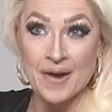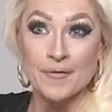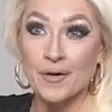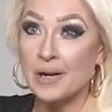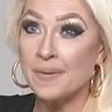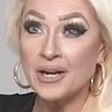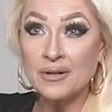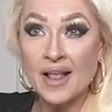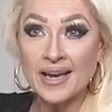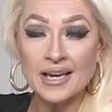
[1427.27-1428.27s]
For anybody who'd
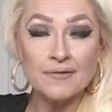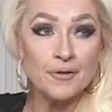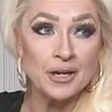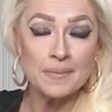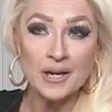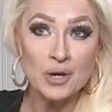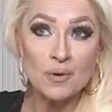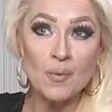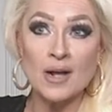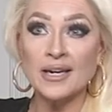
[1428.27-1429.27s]
like it, for anybody who
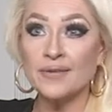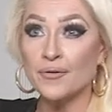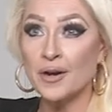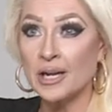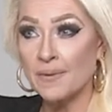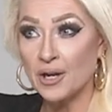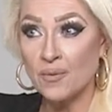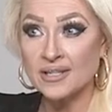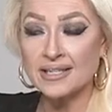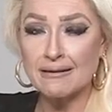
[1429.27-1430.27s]
would want it, for anybody who
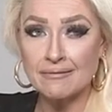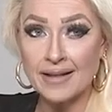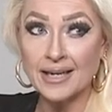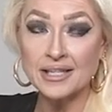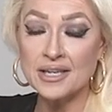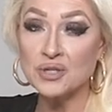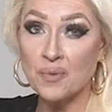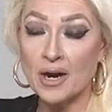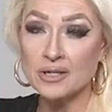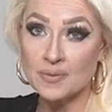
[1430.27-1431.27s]
wants to collect these
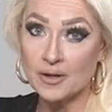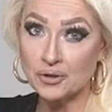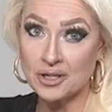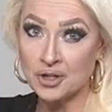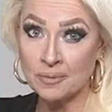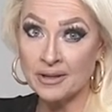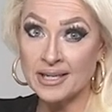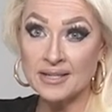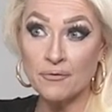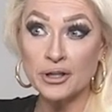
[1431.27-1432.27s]
rare, especially
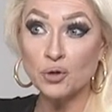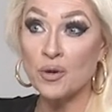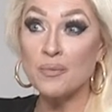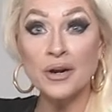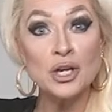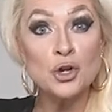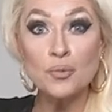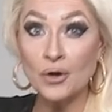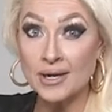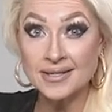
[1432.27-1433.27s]
tourmalines, of which we bring
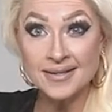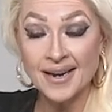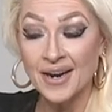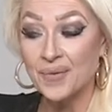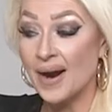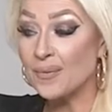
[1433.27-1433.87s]
numerous, right?